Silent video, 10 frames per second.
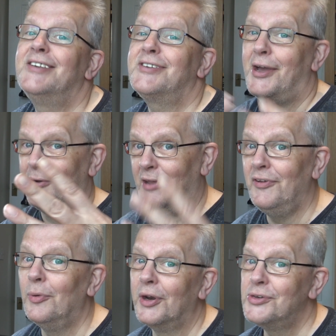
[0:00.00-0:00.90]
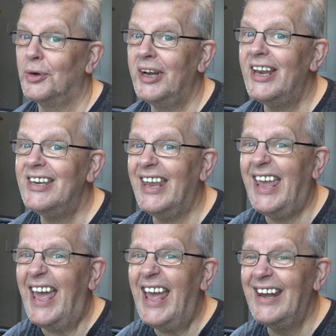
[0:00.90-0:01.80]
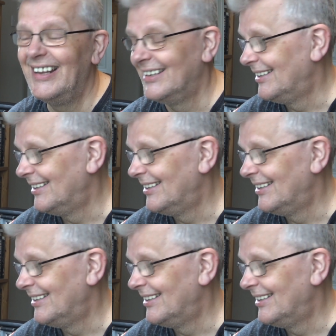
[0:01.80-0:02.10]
So if you want to join in, you can.